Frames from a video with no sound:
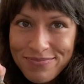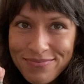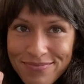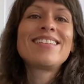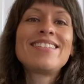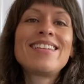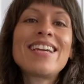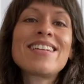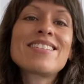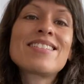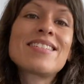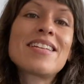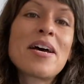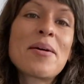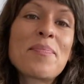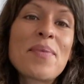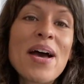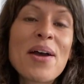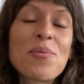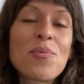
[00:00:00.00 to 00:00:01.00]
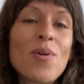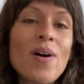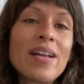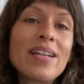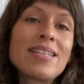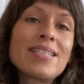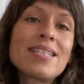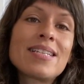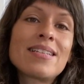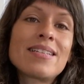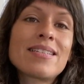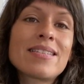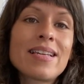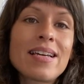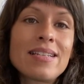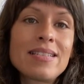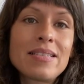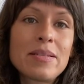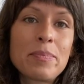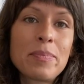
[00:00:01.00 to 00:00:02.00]
Next up, I wanted to
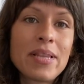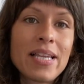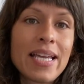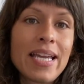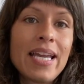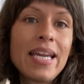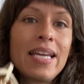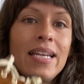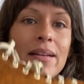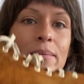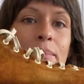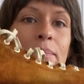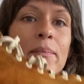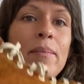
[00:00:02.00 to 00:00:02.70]
discuss the plate.